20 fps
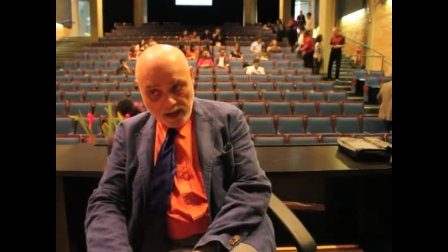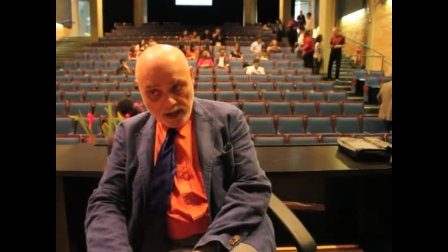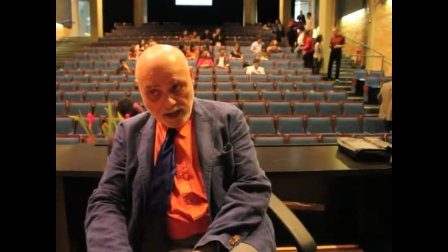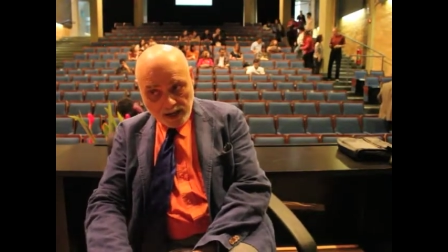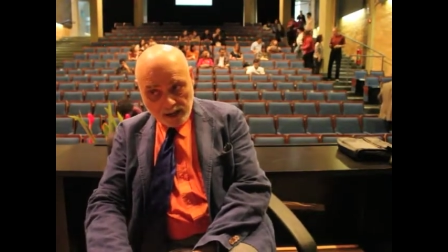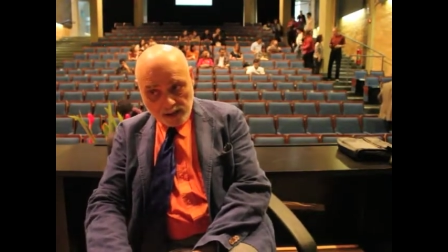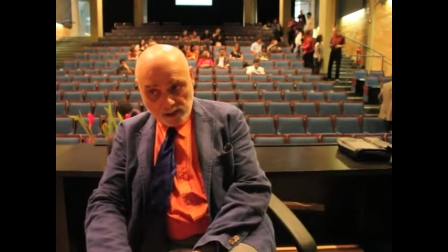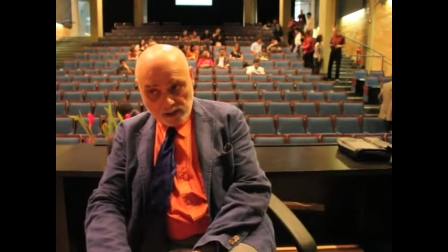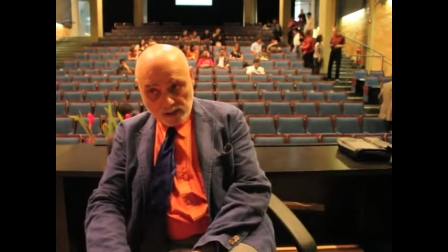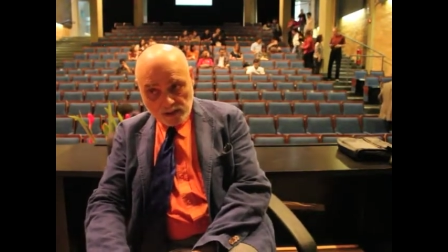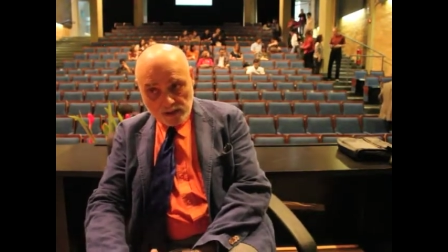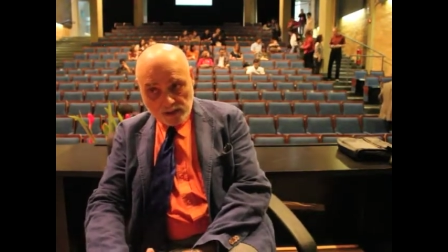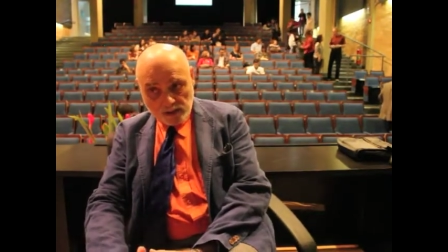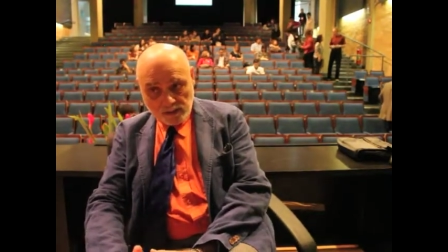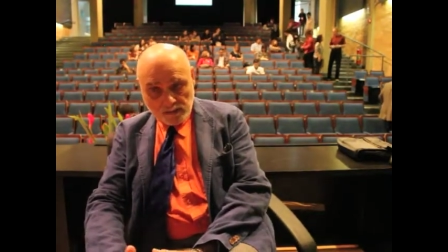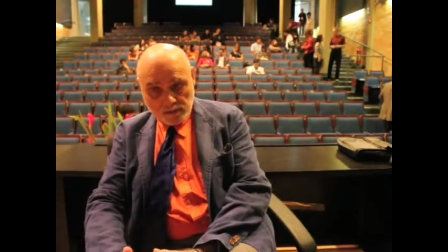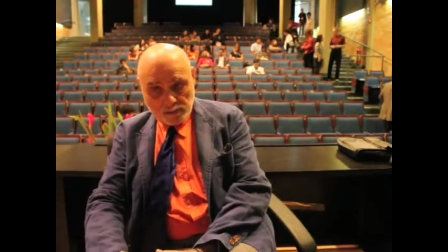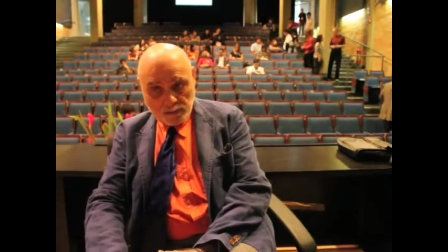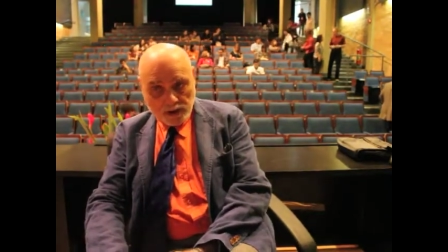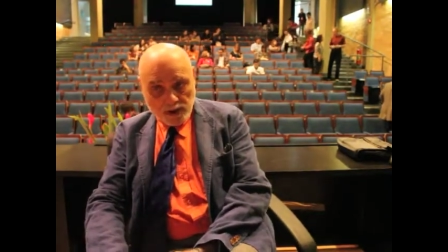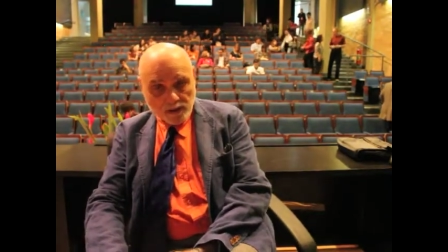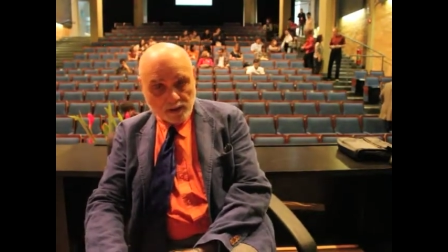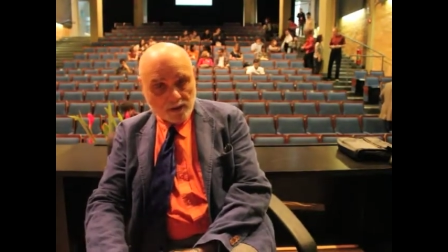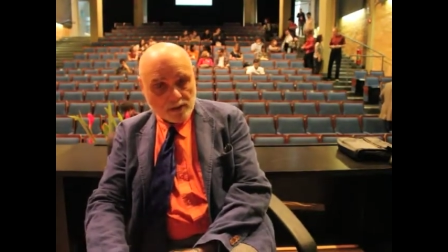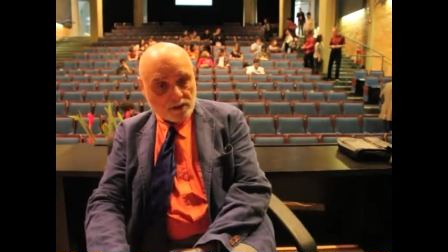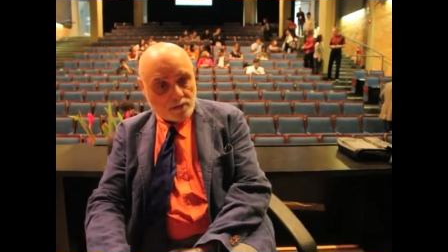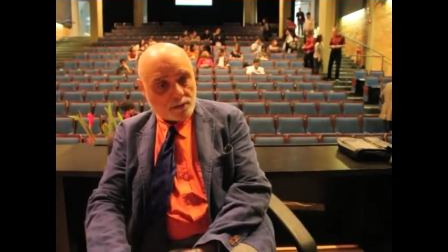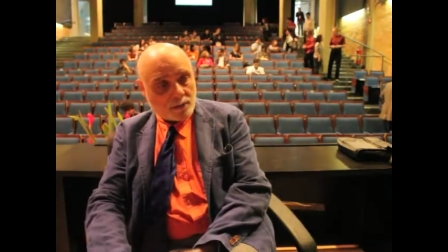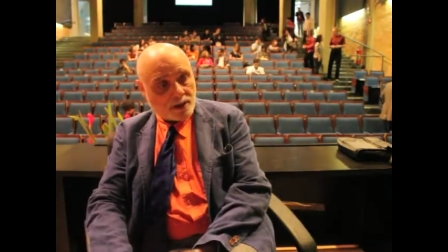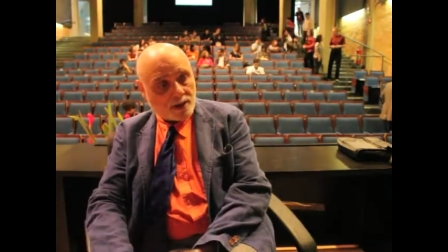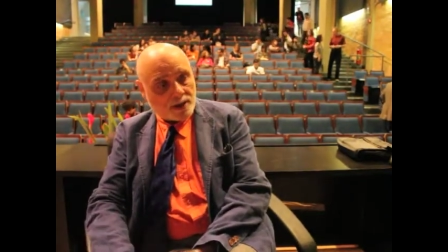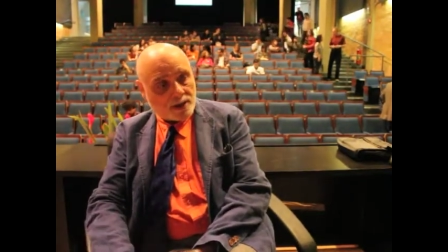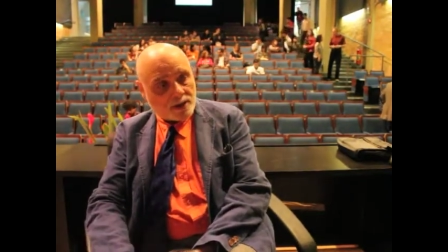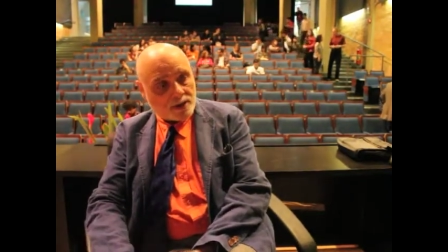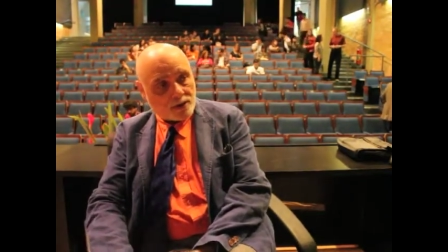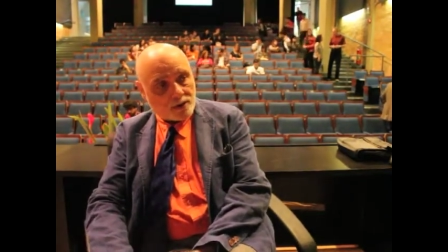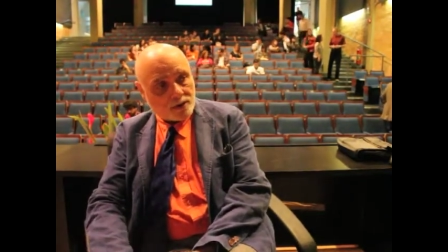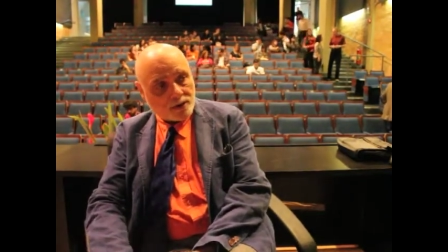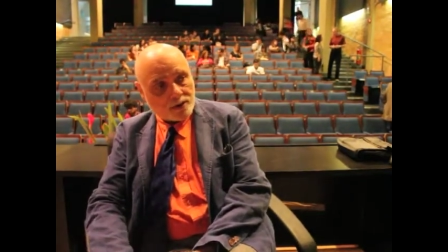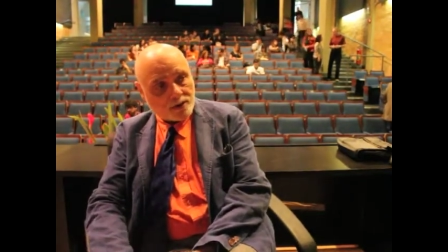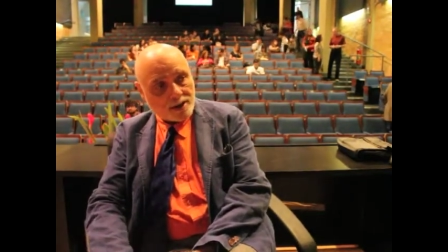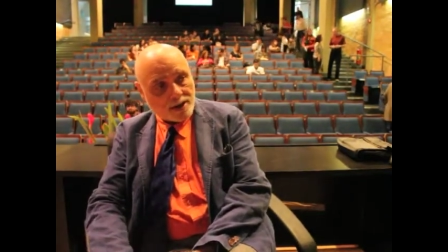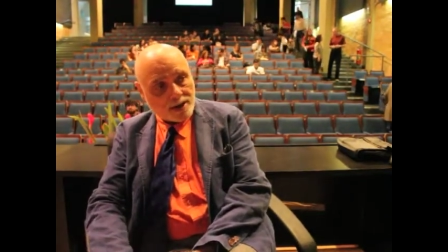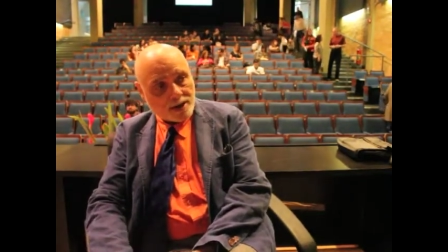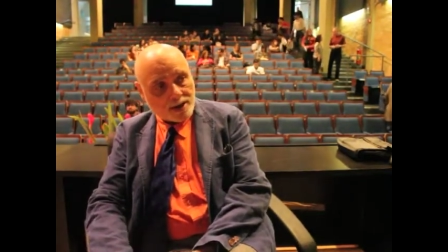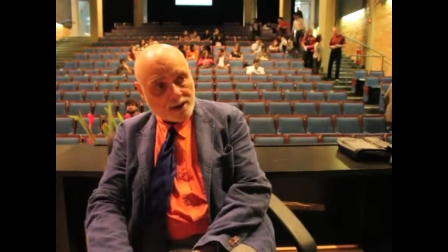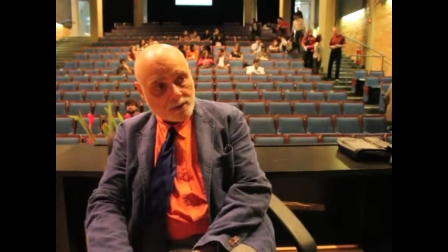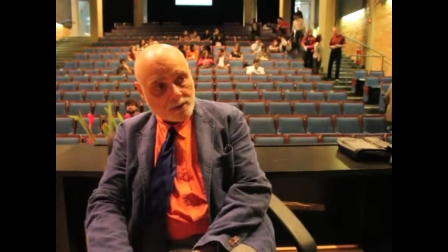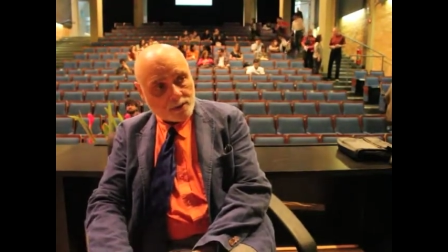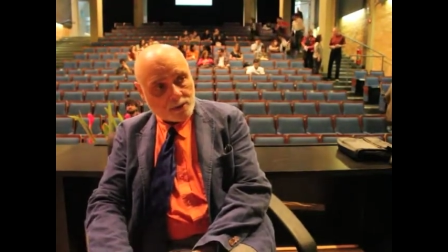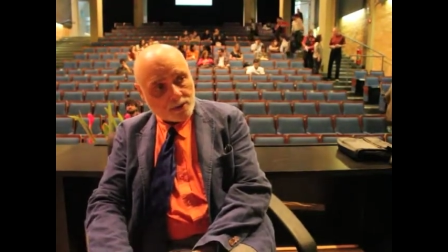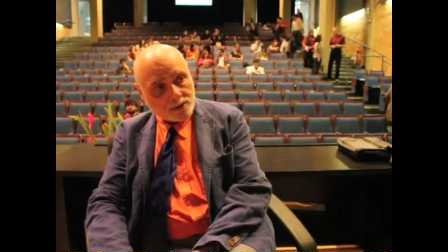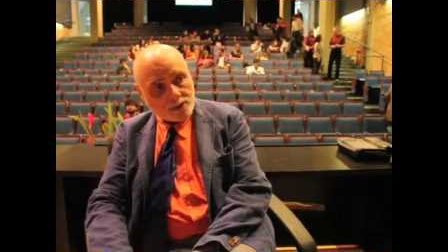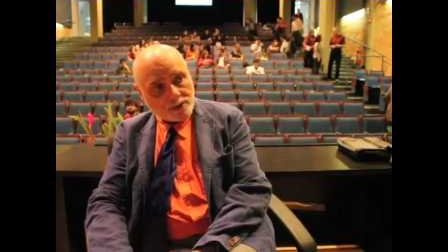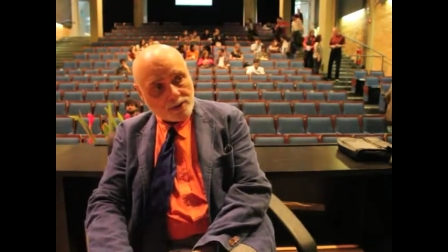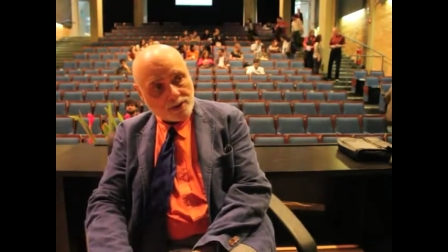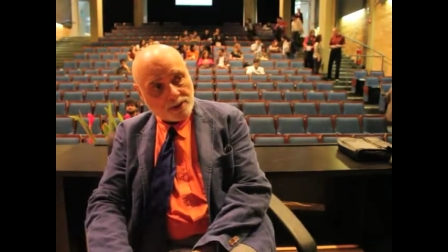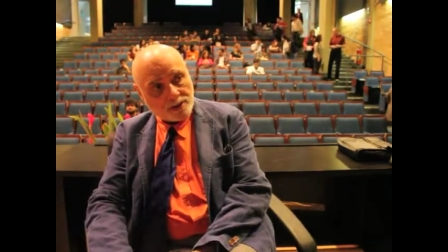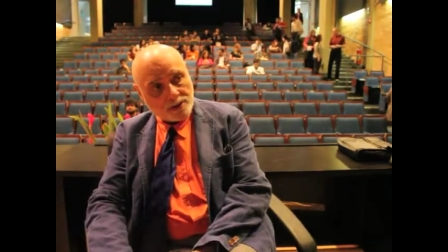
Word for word: as part of the molecular language